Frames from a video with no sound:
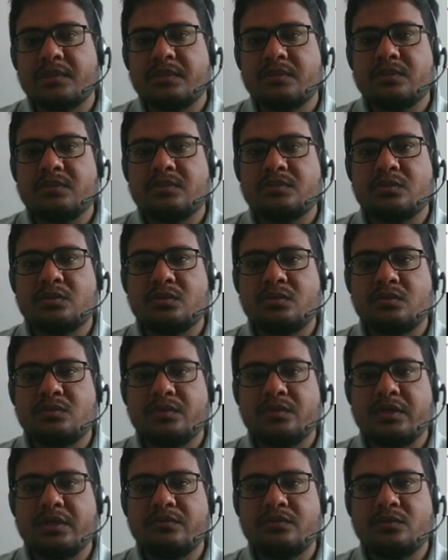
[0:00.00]
So
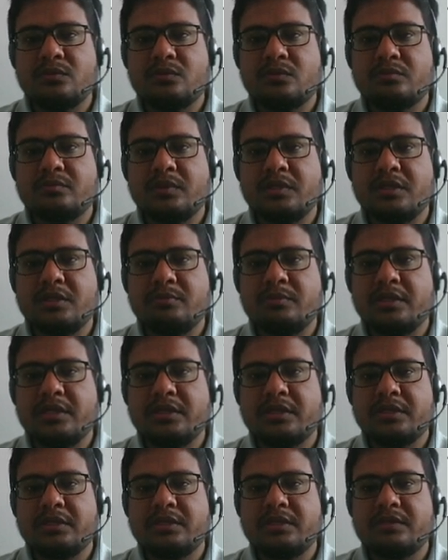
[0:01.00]
we have to multiply
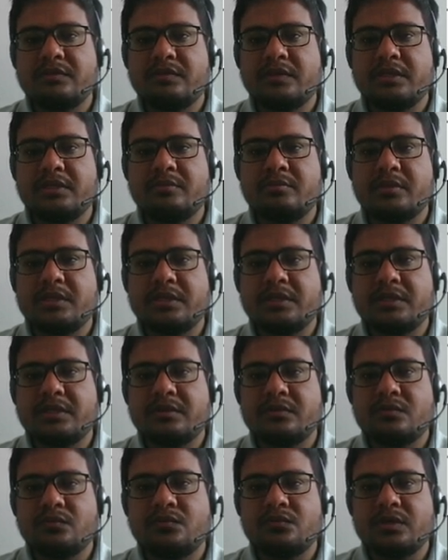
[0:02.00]
and divide
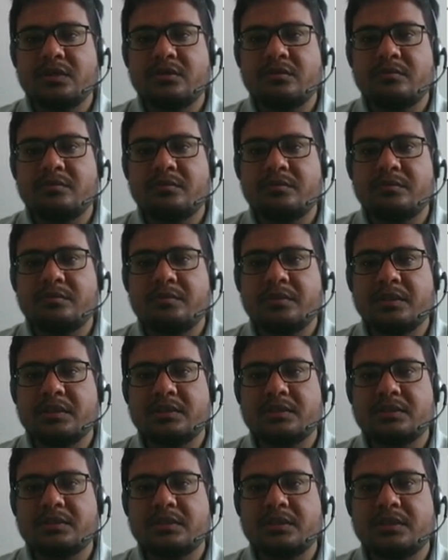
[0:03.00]
by 1
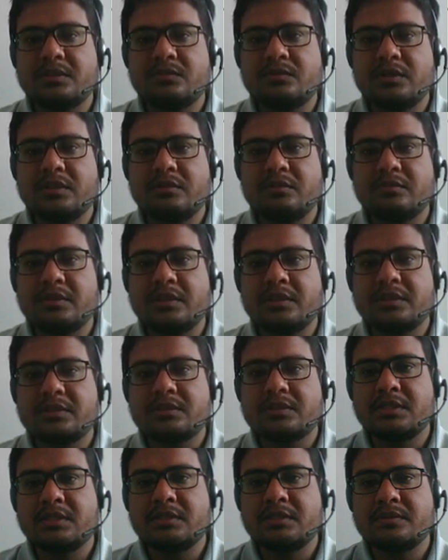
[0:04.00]
plus 1
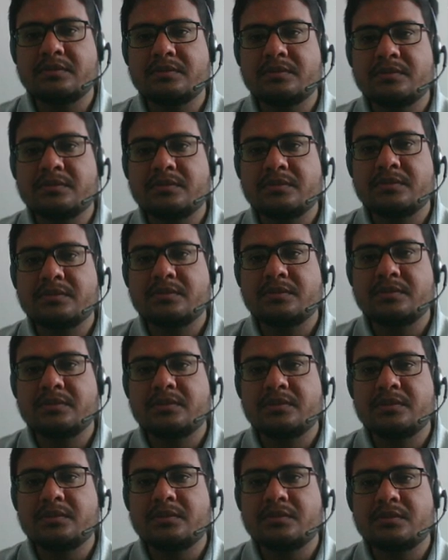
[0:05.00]
minus I.
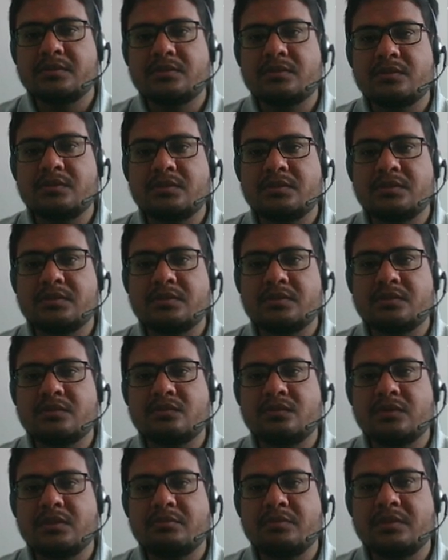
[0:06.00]
So this is
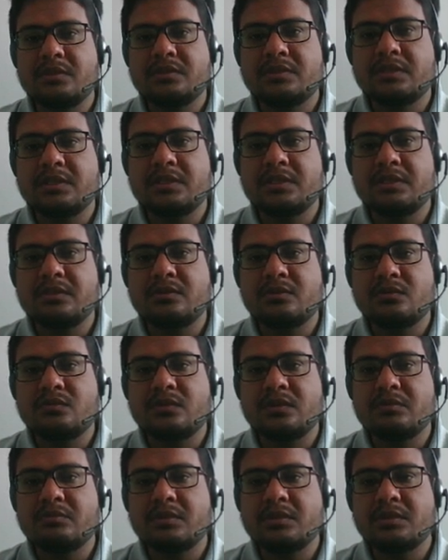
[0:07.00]
1 plus I into
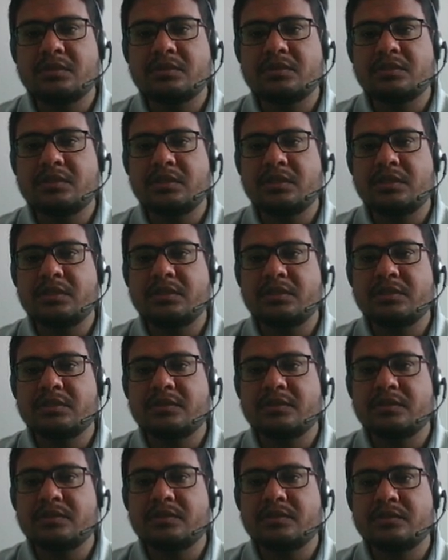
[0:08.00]
1 minus I
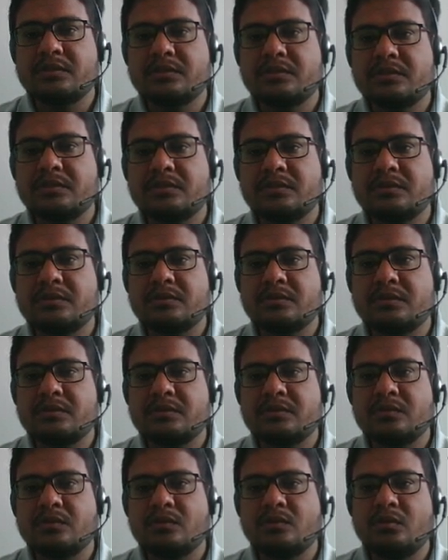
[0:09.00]

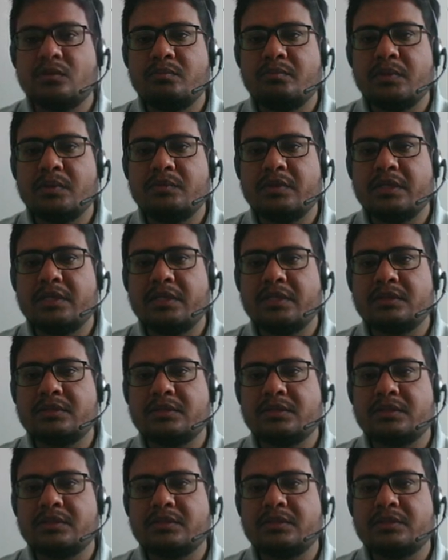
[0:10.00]
whole power
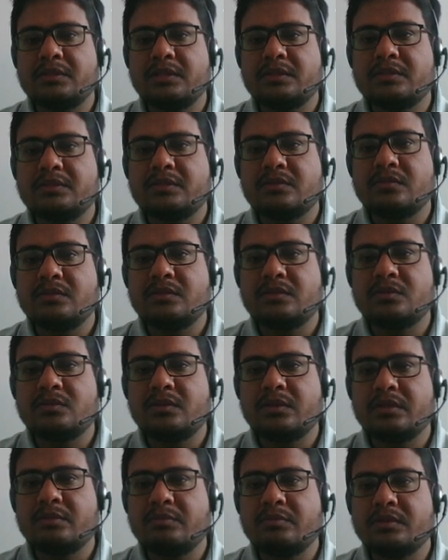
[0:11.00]
96, that is equal to
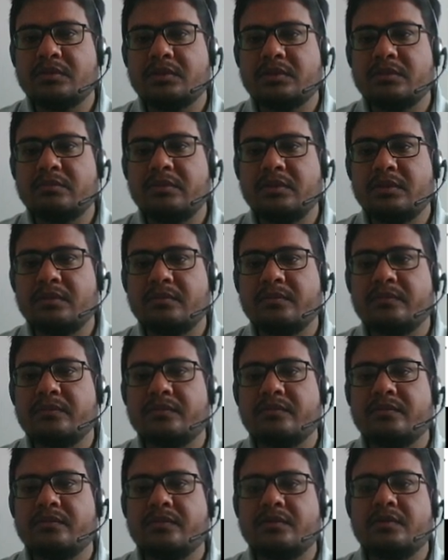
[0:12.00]
a plus ib.
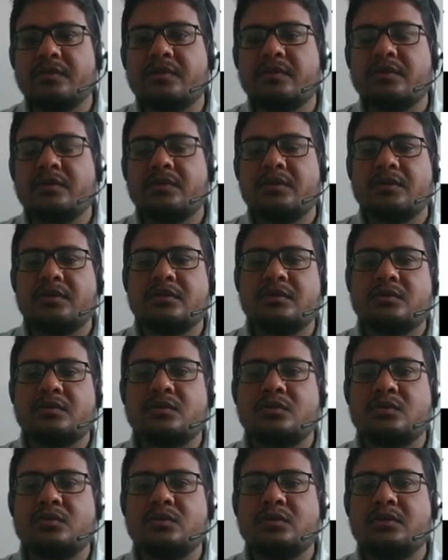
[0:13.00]

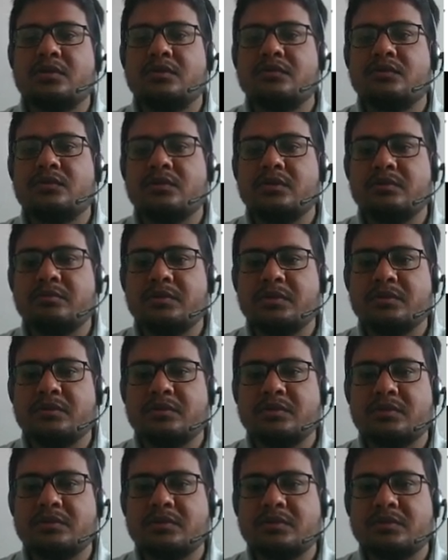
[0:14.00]
So therefore it
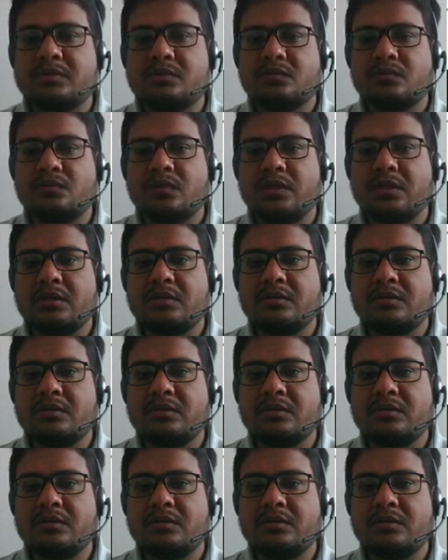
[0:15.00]
means this is 1